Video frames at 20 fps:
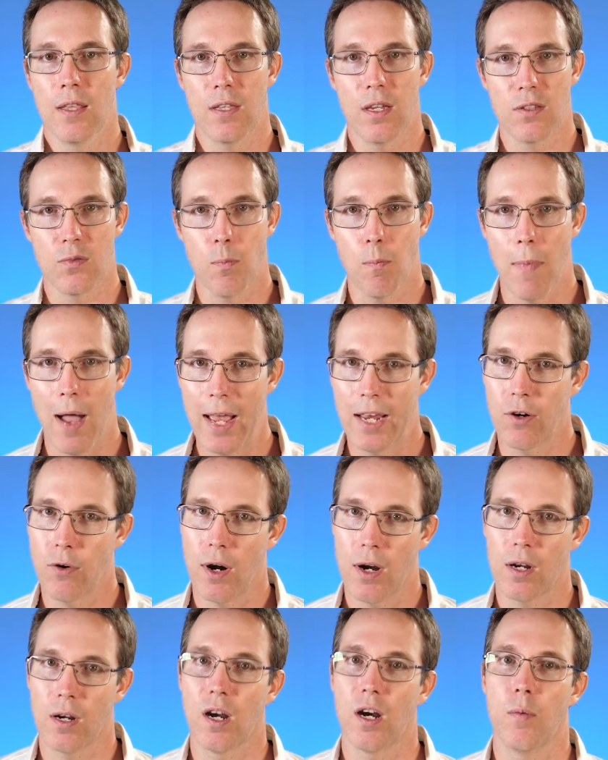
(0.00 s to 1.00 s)
Does my
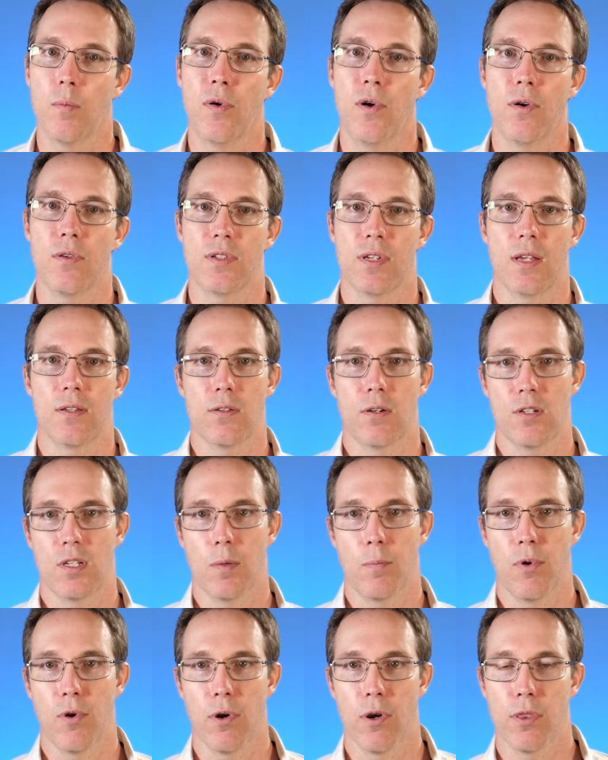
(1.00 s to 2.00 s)
credit card processor
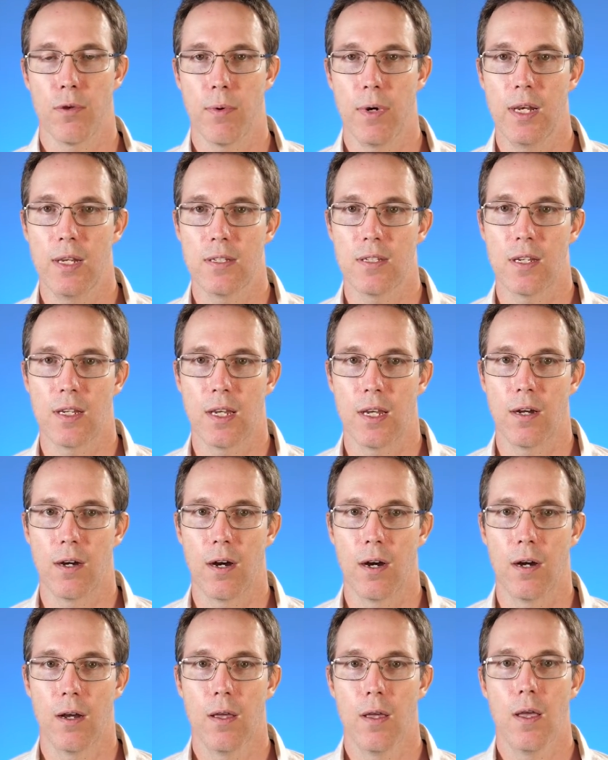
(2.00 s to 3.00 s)
support
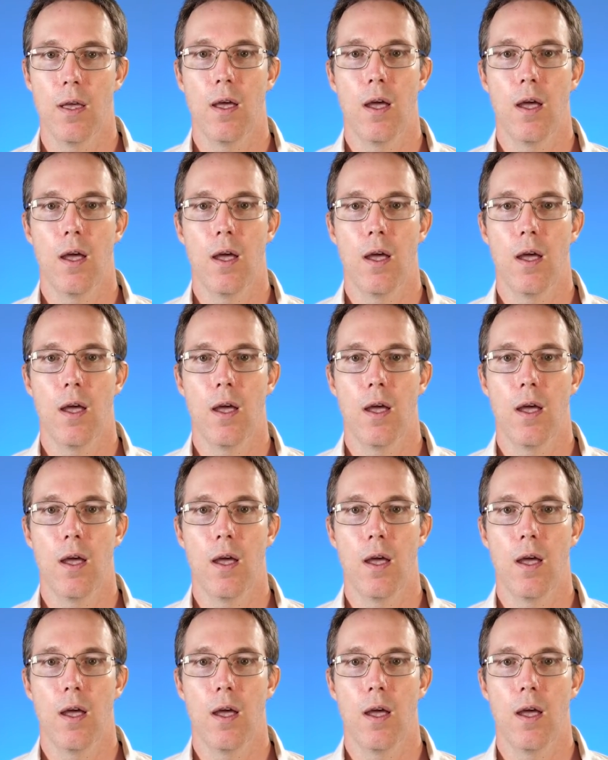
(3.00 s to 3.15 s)
3DSecure?